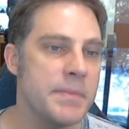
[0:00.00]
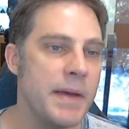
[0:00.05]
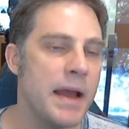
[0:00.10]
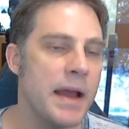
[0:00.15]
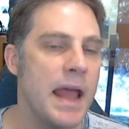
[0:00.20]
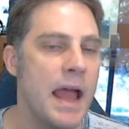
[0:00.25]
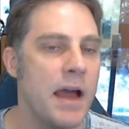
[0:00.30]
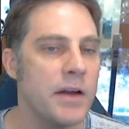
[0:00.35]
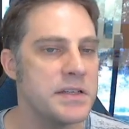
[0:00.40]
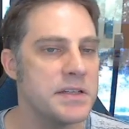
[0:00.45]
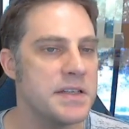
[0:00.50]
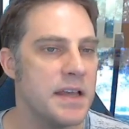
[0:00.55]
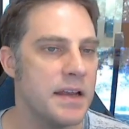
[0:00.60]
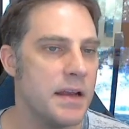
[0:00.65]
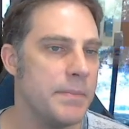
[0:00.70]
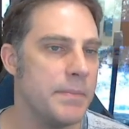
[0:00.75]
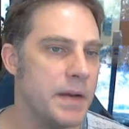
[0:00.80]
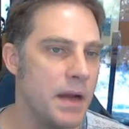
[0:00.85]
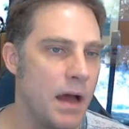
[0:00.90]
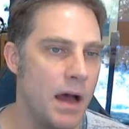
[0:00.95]
about how to set
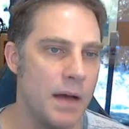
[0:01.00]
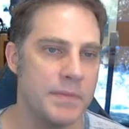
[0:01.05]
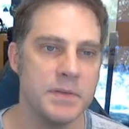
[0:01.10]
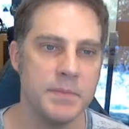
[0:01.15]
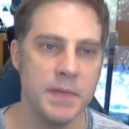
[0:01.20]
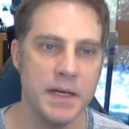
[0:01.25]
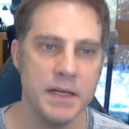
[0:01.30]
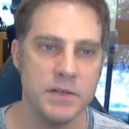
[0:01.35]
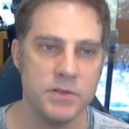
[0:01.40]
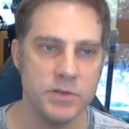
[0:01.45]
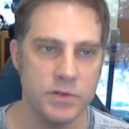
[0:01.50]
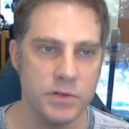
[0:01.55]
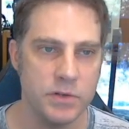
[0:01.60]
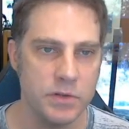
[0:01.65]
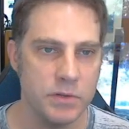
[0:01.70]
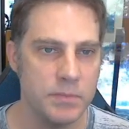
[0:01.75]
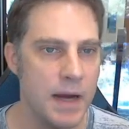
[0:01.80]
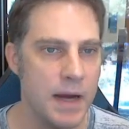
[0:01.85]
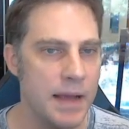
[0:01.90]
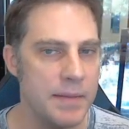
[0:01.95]
up and optimize your Google
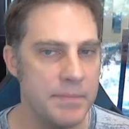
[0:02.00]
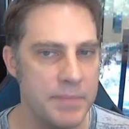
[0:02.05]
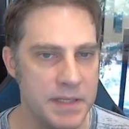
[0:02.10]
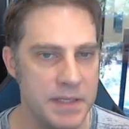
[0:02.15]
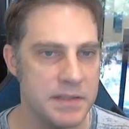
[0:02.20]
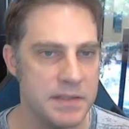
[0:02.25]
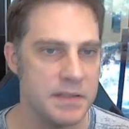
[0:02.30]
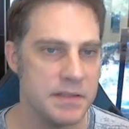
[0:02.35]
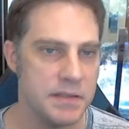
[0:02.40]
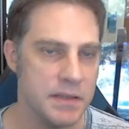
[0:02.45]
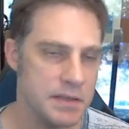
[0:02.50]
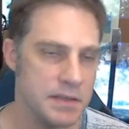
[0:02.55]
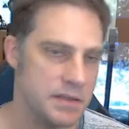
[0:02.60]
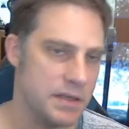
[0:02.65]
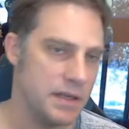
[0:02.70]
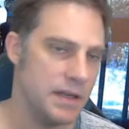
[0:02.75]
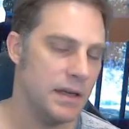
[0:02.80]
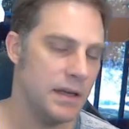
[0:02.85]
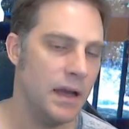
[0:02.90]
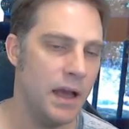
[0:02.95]
My Business
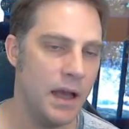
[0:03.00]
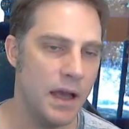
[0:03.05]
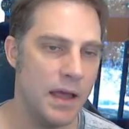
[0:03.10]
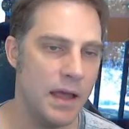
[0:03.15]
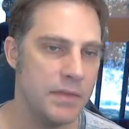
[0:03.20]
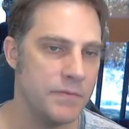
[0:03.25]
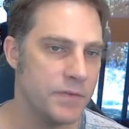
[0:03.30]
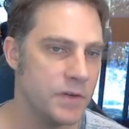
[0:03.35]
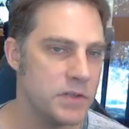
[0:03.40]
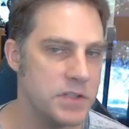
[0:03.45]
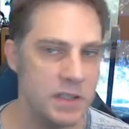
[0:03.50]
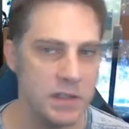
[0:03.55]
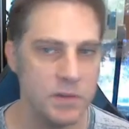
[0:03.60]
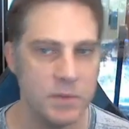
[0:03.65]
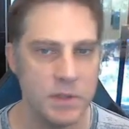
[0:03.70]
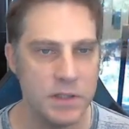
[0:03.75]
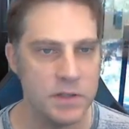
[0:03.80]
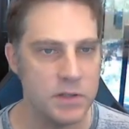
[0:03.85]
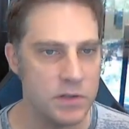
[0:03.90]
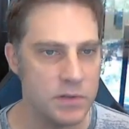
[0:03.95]
listing. The first thing you want
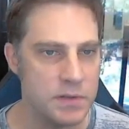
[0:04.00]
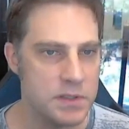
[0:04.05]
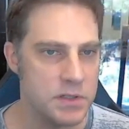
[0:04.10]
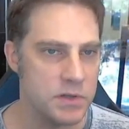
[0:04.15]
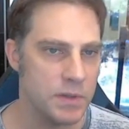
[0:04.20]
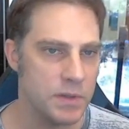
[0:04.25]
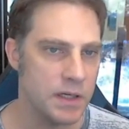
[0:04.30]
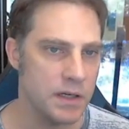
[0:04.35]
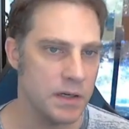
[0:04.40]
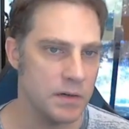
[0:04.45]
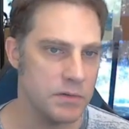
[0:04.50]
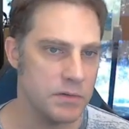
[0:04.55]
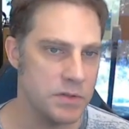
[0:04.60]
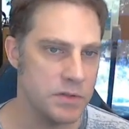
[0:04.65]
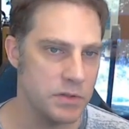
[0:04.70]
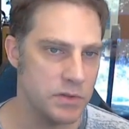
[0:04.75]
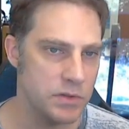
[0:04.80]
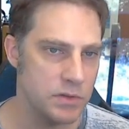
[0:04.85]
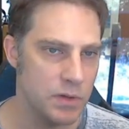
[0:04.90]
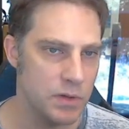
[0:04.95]
to do is you want to go
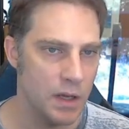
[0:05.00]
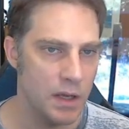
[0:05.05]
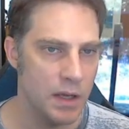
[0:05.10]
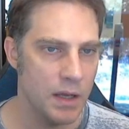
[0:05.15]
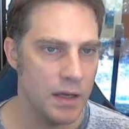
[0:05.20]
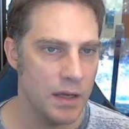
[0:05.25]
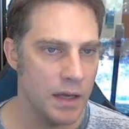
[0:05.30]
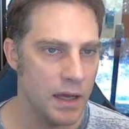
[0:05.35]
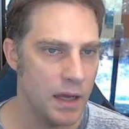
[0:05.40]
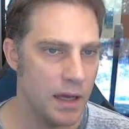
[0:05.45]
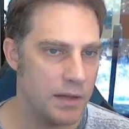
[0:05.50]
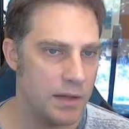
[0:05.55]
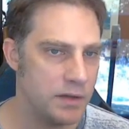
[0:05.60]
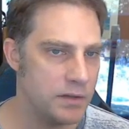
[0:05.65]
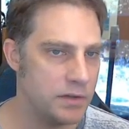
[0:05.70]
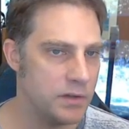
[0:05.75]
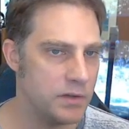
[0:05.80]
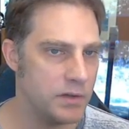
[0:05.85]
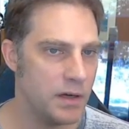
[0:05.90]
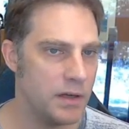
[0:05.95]
to, you could
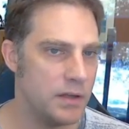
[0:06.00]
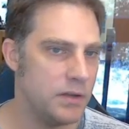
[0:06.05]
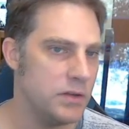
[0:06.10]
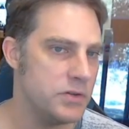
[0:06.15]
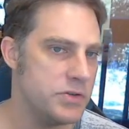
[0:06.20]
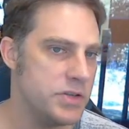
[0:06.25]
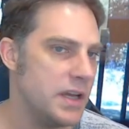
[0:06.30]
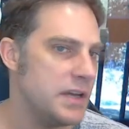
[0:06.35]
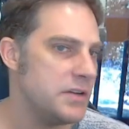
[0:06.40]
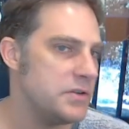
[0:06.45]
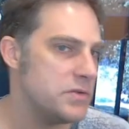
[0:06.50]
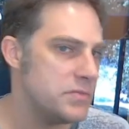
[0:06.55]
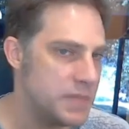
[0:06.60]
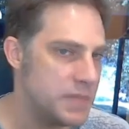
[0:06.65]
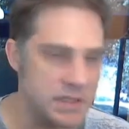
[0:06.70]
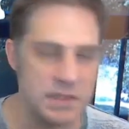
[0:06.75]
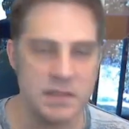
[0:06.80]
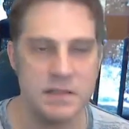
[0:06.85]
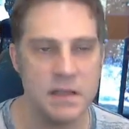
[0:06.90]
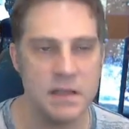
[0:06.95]
do, usually I do
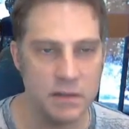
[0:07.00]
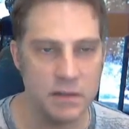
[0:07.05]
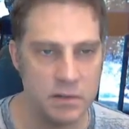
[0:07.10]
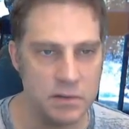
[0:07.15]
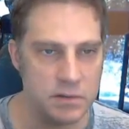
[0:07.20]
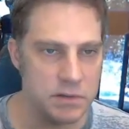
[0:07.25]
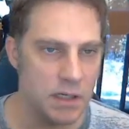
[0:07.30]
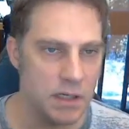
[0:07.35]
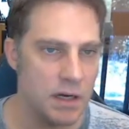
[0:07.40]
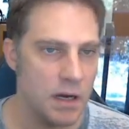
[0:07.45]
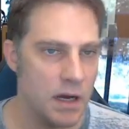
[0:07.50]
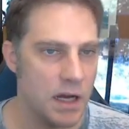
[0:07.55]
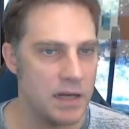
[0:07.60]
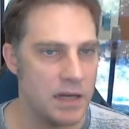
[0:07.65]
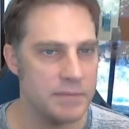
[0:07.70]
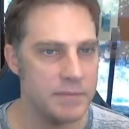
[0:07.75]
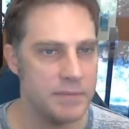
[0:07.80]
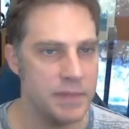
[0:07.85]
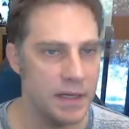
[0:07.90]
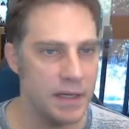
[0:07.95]

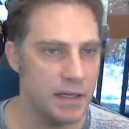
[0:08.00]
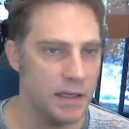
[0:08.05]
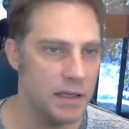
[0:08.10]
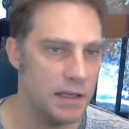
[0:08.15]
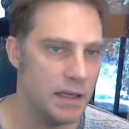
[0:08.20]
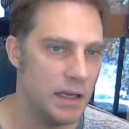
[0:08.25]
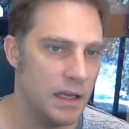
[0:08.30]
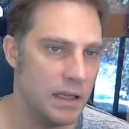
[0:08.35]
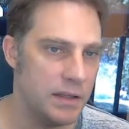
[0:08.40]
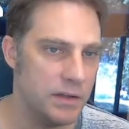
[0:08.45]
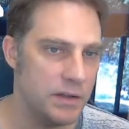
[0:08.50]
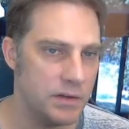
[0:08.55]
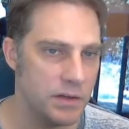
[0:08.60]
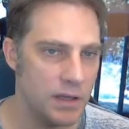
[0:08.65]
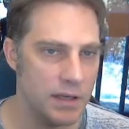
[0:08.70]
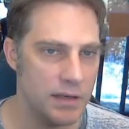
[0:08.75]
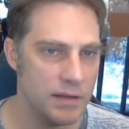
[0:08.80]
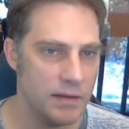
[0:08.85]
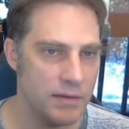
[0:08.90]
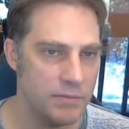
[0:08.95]
business.google.com, but
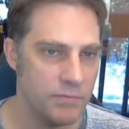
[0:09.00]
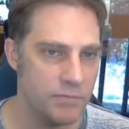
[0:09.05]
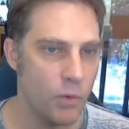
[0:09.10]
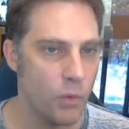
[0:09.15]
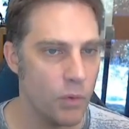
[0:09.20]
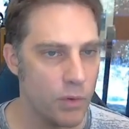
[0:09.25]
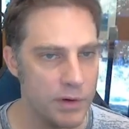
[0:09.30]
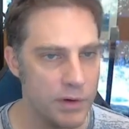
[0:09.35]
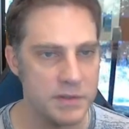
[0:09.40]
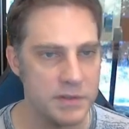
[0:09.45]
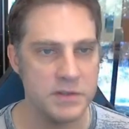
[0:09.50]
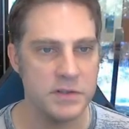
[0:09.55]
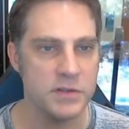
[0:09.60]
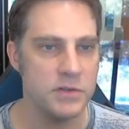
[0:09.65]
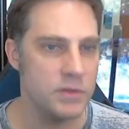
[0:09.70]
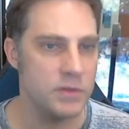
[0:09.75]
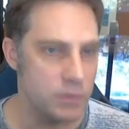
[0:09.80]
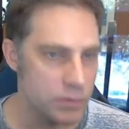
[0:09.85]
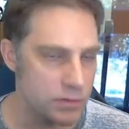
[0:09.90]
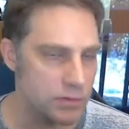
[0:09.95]
it forwards to
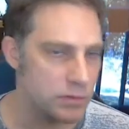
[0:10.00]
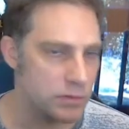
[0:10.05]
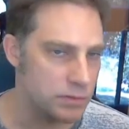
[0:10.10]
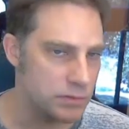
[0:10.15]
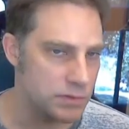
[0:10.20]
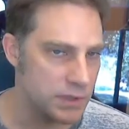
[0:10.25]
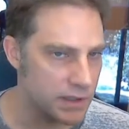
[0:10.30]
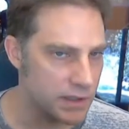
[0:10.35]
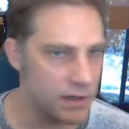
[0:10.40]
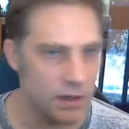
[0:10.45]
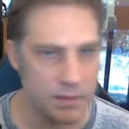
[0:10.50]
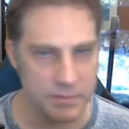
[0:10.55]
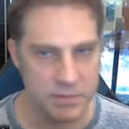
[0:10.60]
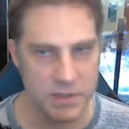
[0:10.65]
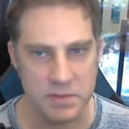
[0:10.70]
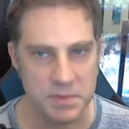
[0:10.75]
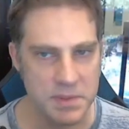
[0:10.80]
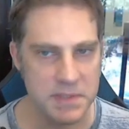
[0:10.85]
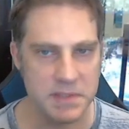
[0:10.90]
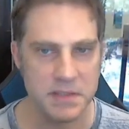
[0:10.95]

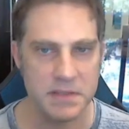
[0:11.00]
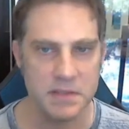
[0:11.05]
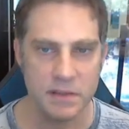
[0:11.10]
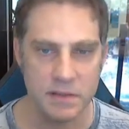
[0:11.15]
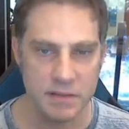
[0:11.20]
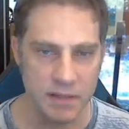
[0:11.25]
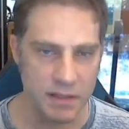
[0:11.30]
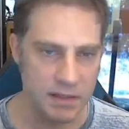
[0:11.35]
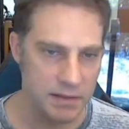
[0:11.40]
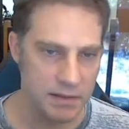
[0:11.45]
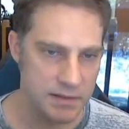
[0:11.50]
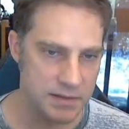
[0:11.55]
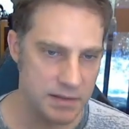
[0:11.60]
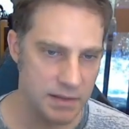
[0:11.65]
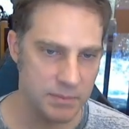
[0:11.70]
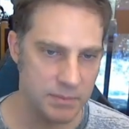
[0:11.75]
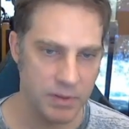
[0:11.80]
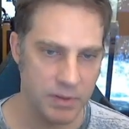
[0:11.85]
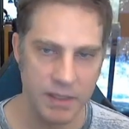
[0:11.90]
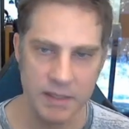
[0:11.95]
google.com/business. They'll take you to the same
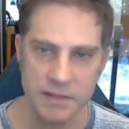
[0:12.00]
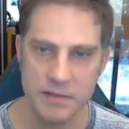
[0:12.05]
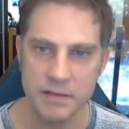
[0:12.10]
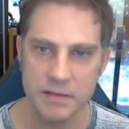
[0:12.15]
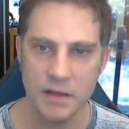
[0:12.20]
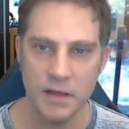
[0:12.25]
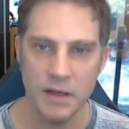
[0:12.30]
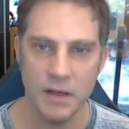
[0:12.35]
place.